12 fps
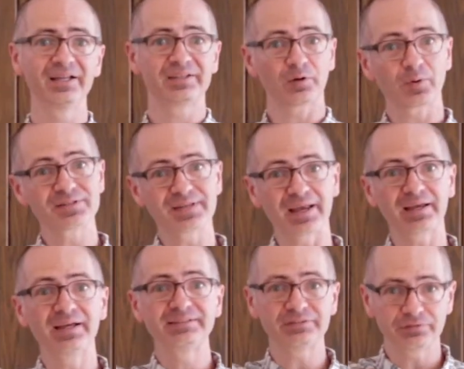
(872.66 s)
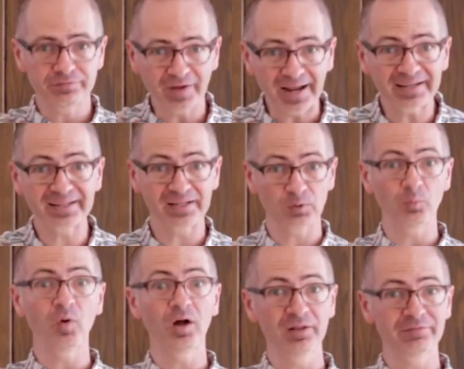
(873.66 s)
There was a
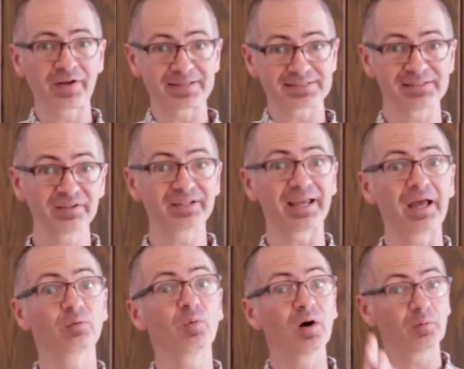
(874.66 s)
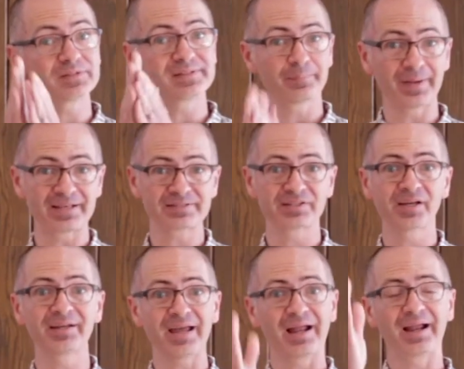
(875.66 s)
dividing wall of hostility, and what was it based
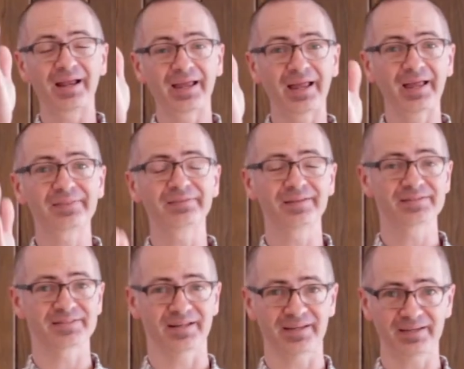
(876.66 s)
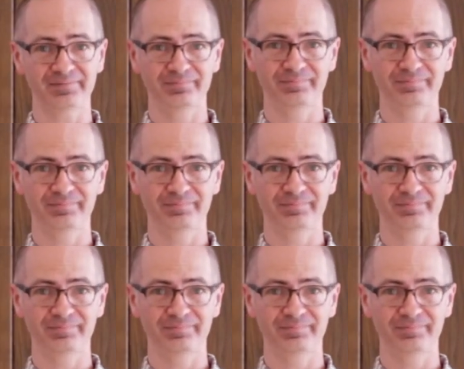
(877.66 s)
on? Ethnicity.